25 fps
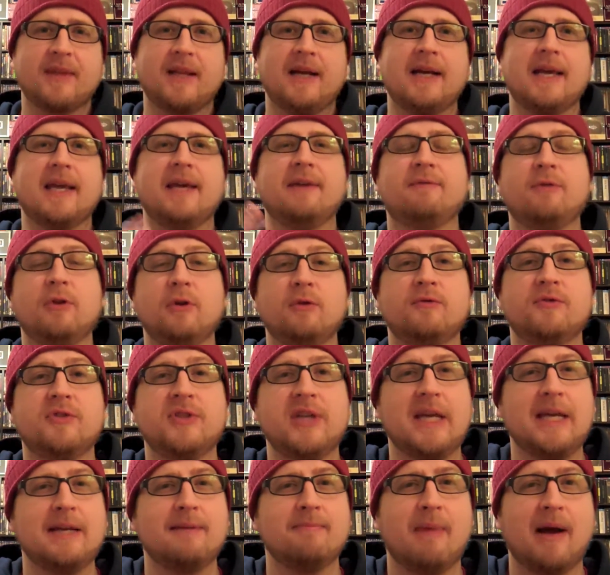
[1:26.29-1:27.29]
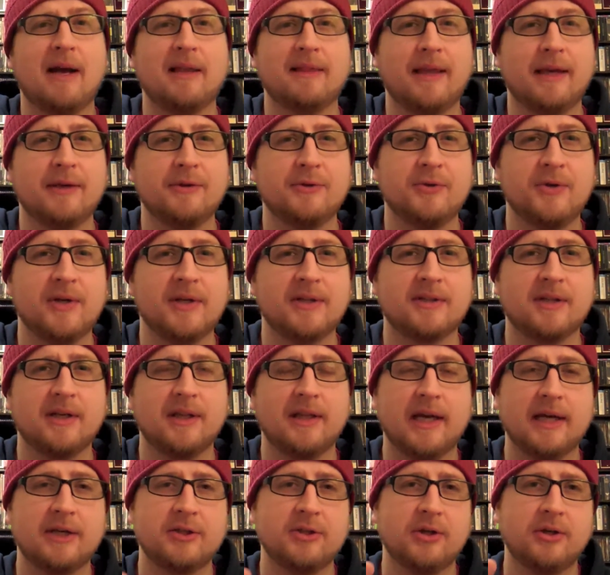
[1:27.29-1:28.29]
If you've seen my Laserdisc
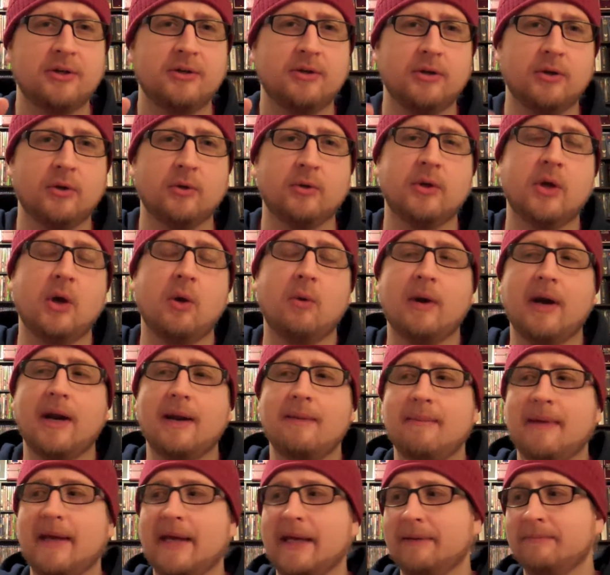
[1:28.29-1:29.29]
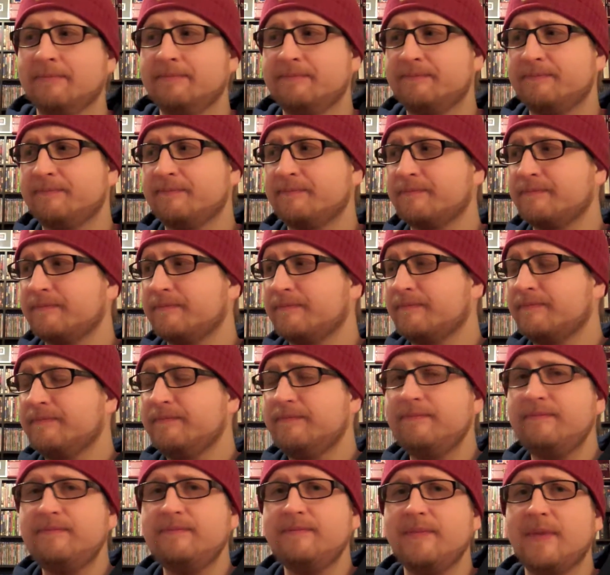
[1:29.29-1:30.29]
collection, you'll know what I mean.
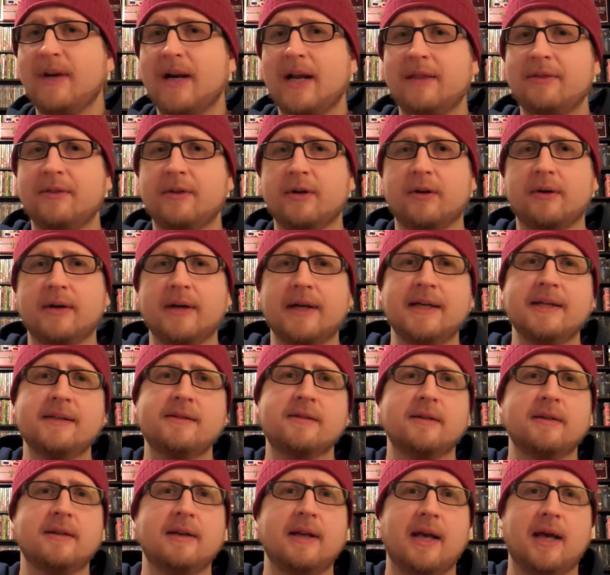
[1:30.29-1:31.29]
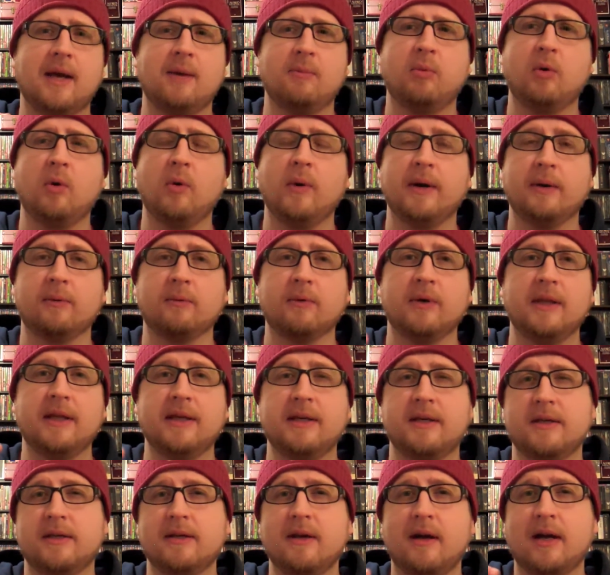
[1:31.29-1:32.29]
There isn't a point really
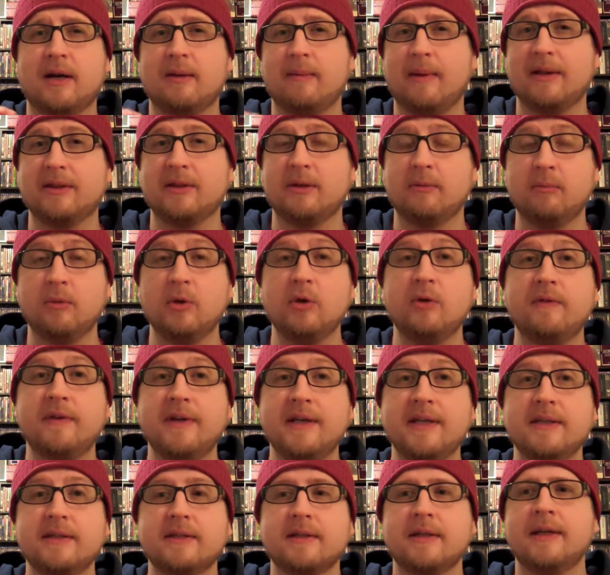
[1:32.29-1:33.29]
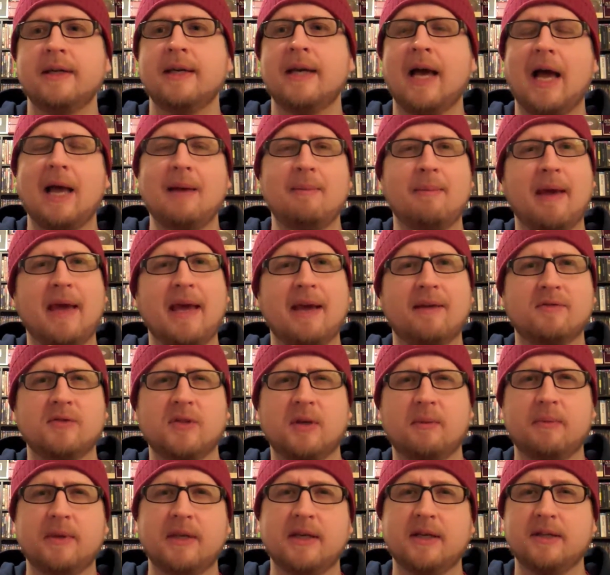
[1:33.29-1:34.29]
to talk about the movies. I may have
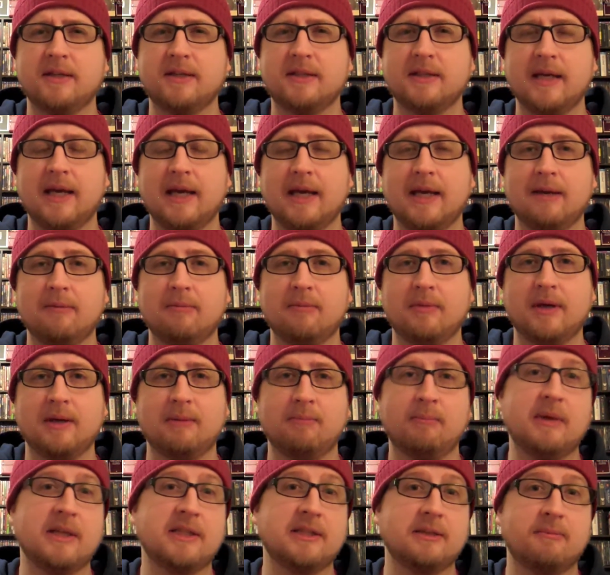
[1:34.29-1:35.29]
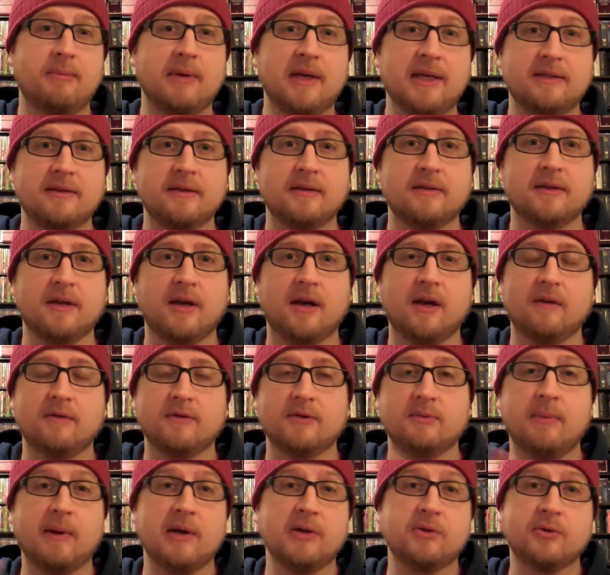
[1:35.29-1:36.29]
something to say in bits and pieces of
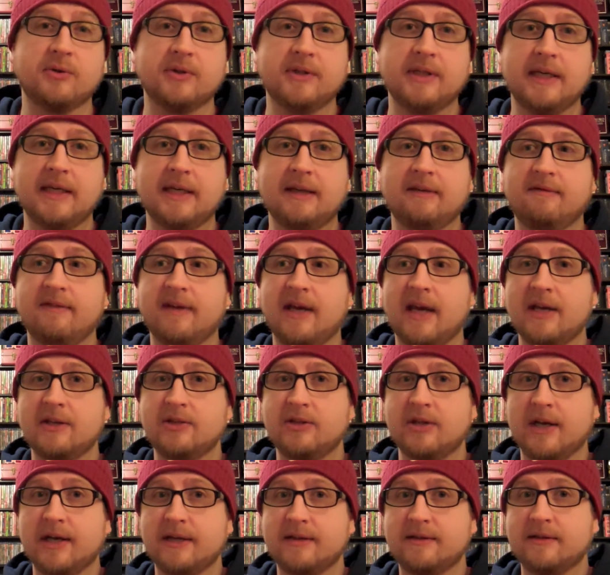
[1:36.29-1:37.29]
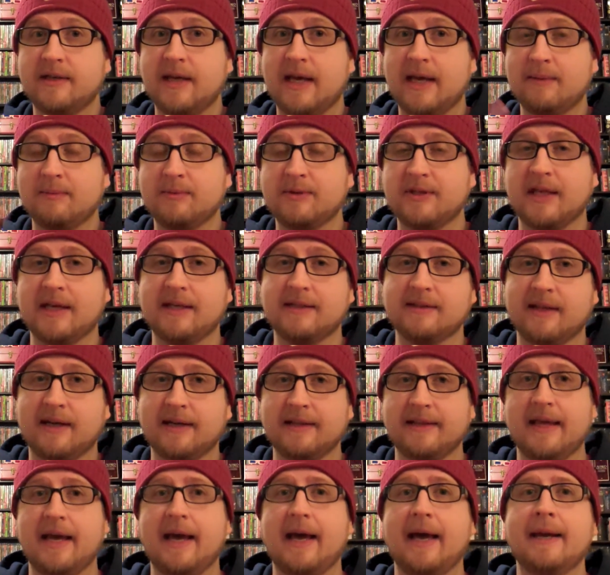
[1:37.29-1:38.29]
specialty VHS tapes, things
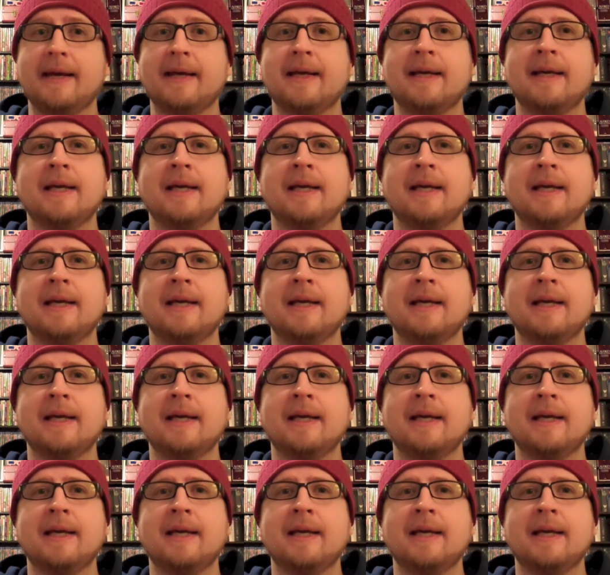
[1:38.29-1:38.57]
like that.